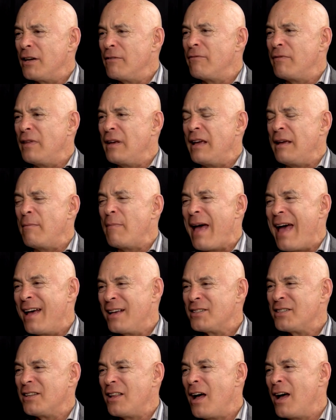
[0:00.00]
of the
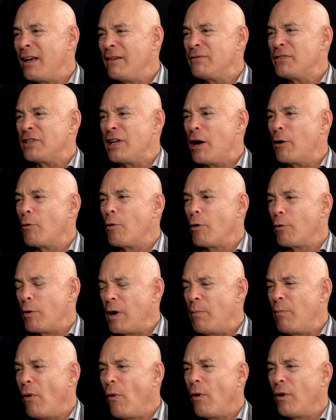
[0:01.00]
past lives that were
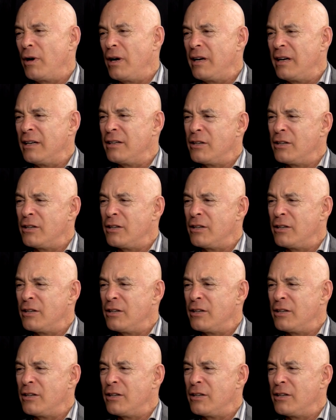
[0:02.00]
reported